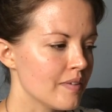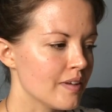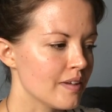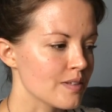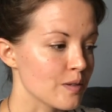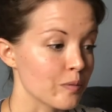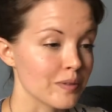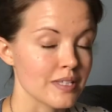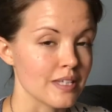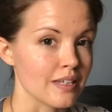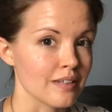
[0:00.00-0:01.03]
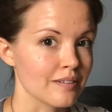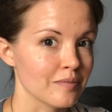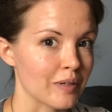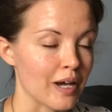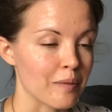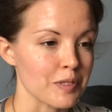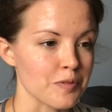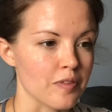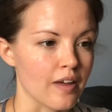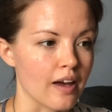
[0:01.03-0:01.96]
So we'll see what happens
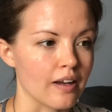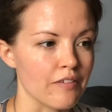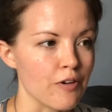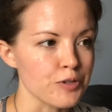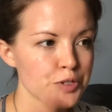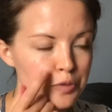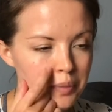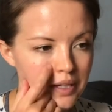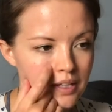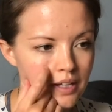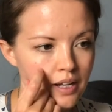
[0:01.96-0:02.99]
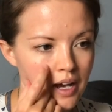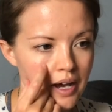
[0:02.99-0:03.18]
with that. I've also been